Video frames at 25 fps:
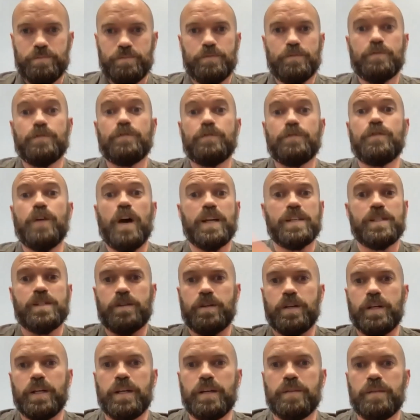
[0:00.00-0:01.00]

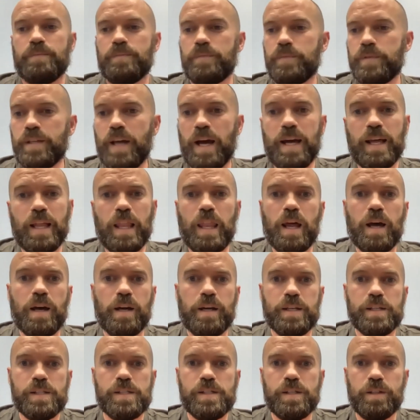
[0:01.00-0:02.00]
fostering
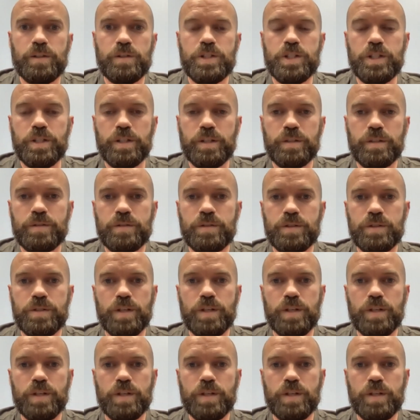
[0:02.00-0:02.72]
dialogue and solution